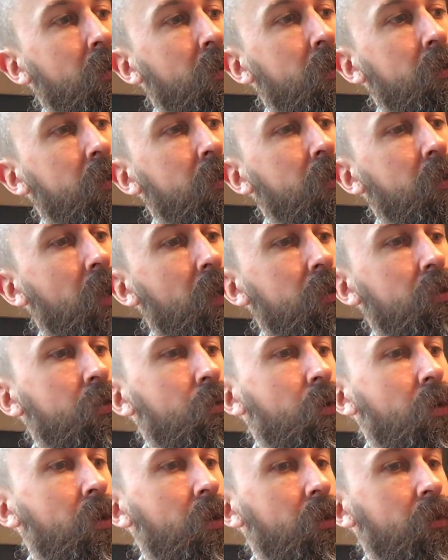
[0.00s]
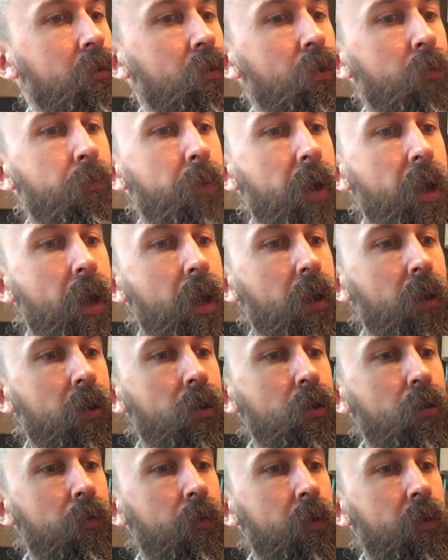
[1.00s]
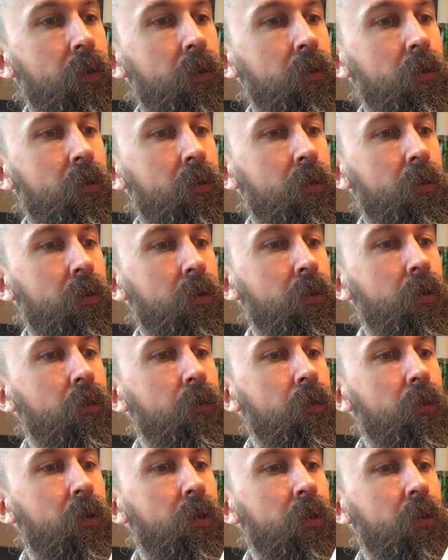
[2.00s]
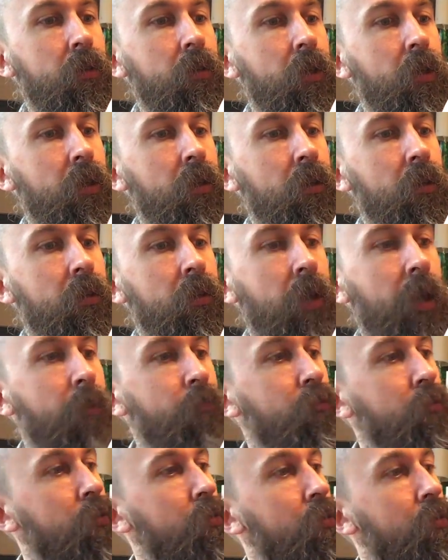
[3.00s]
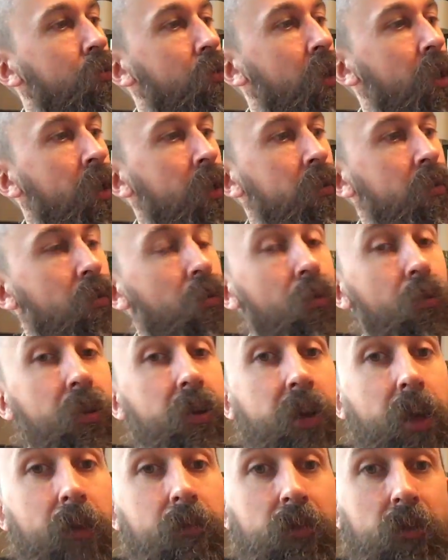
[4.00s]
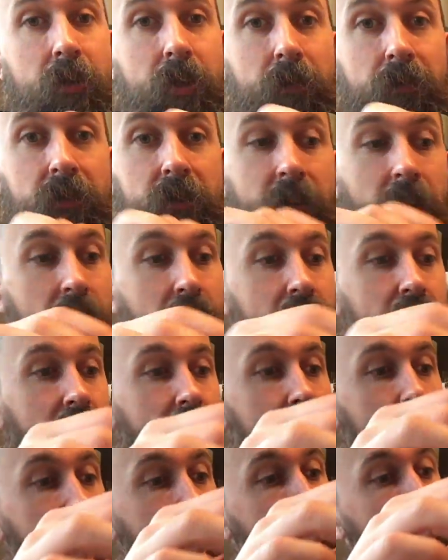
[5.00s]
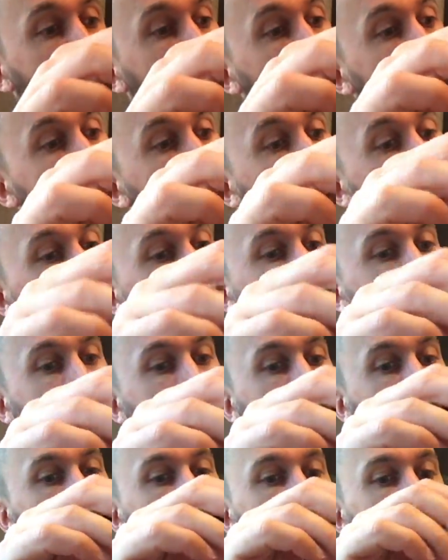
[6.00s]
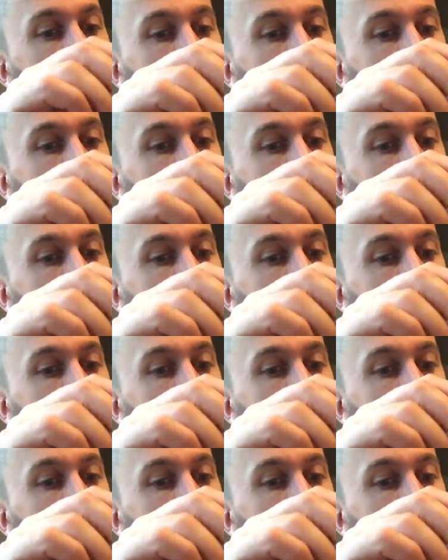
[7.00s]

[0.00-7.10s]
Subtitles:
Saskatchewan, Quebec, Newfoundland and Labrador. It's got all the names of the different territories, Northwest Territories,